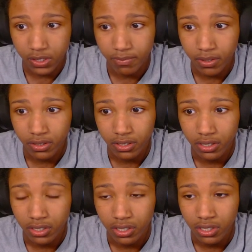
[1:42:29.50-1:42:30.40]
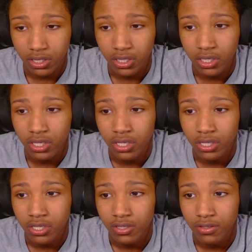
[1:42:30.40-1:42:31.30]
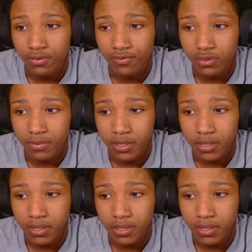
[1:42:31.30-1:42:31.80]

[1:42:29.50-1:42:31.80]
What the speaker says: bro. You feel me,